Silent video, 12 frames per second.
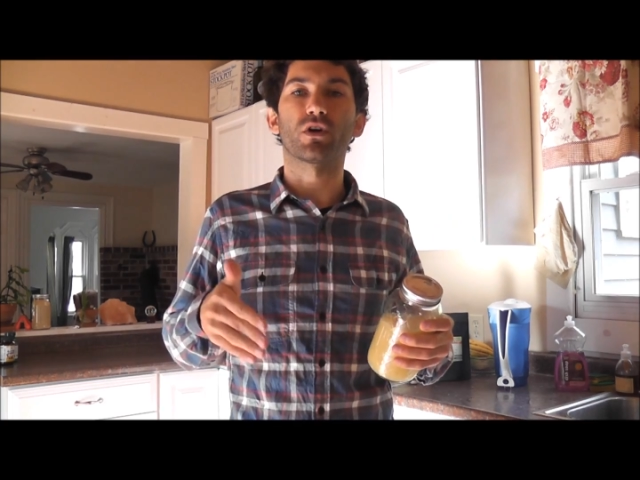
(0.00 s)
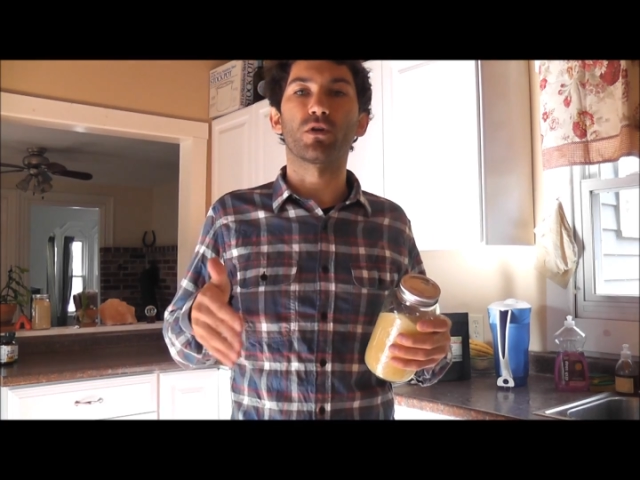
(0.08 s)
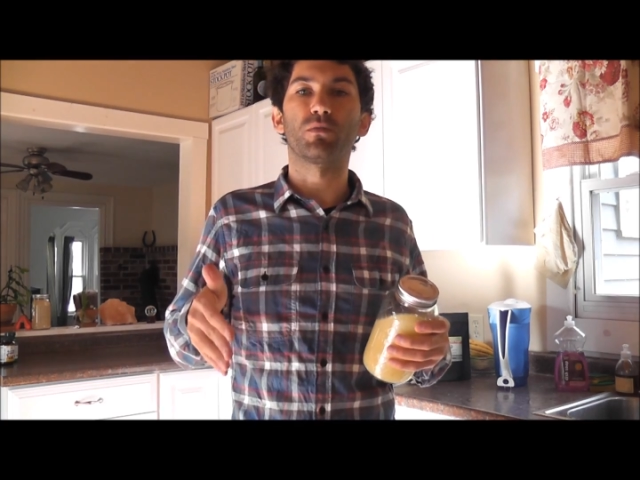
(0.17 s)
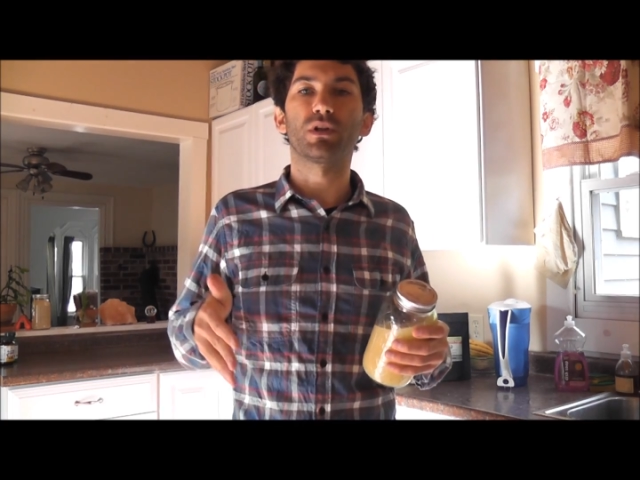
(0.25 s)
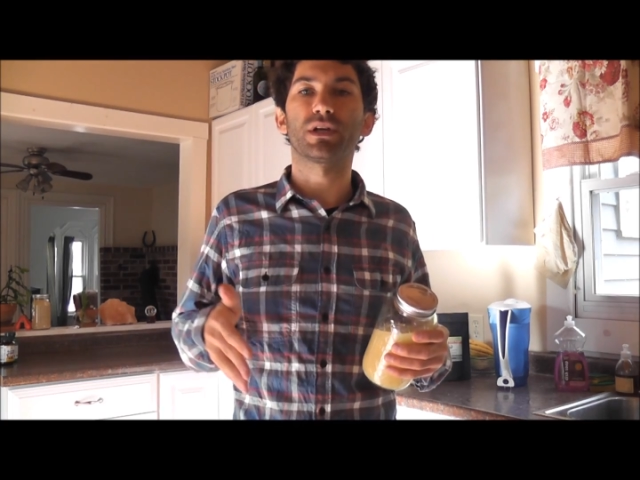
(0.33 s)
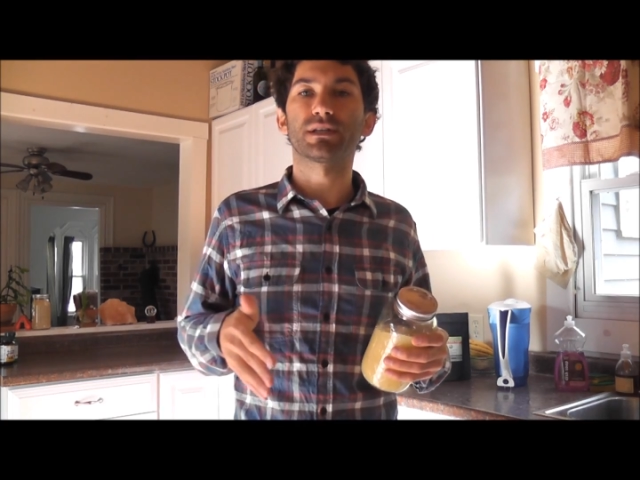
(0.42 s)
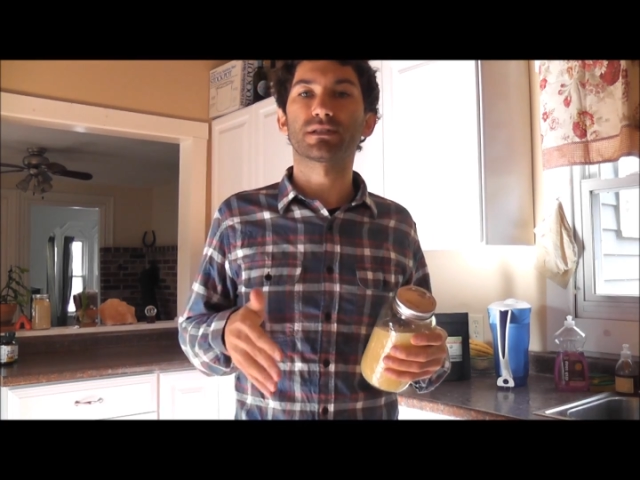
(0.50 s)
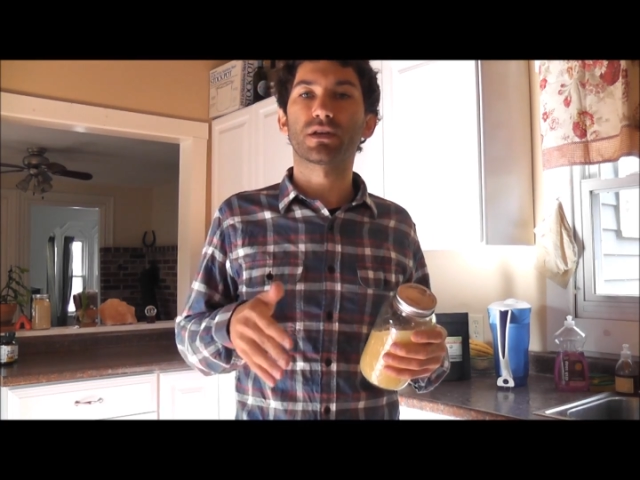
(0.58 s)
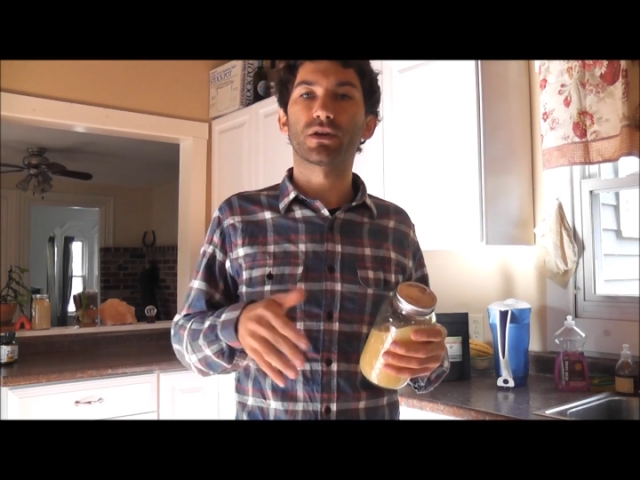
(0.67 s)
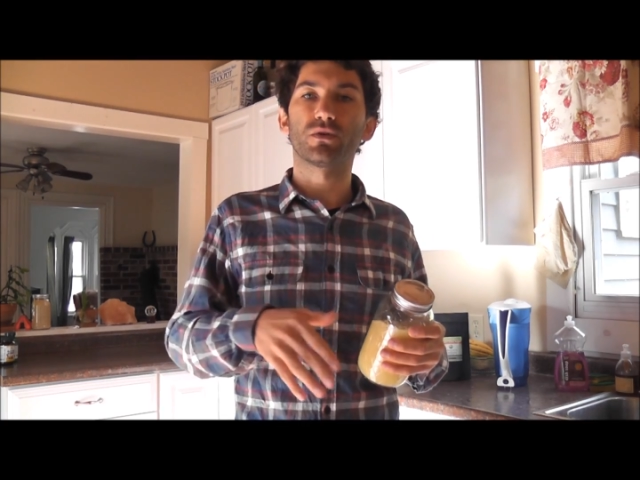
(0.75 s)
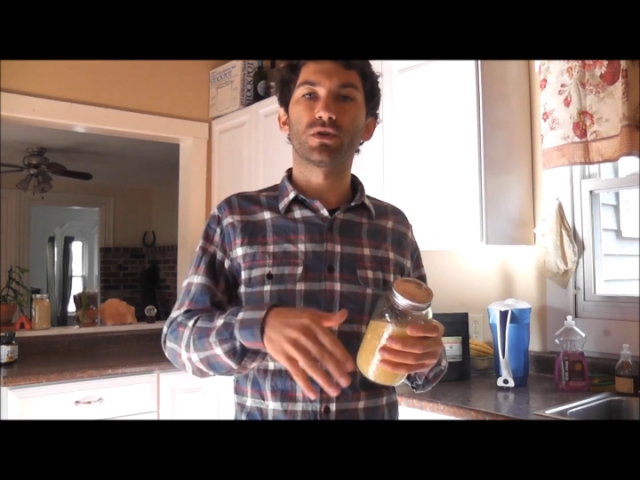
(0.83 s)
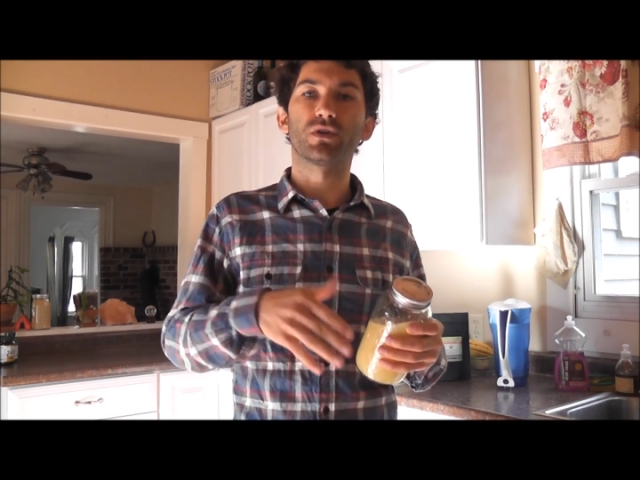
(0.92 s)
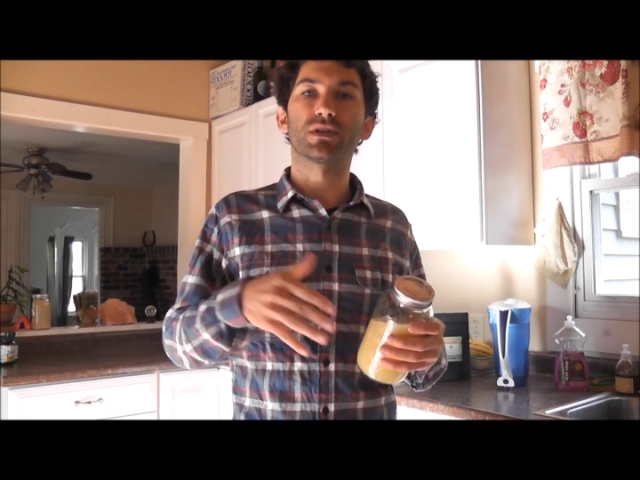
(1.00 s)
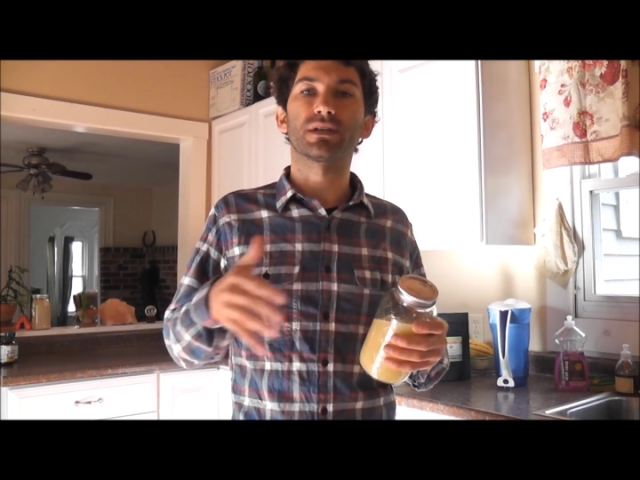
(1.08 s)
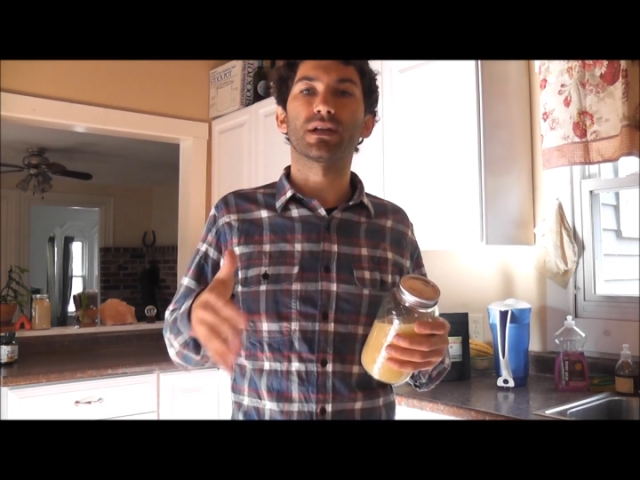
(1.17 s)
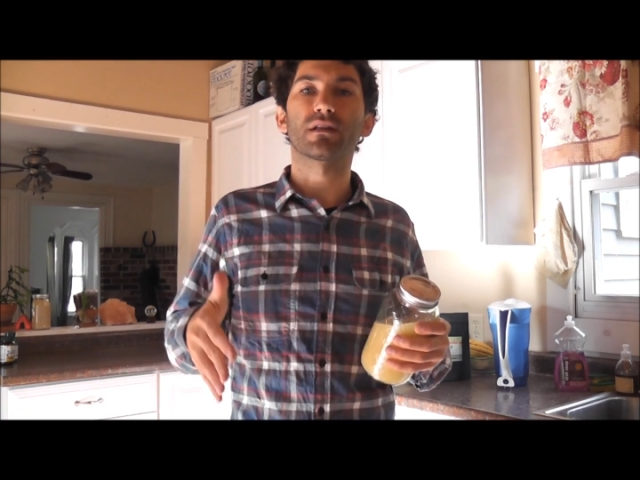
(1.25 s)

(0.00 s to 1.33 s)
herbalists who do this in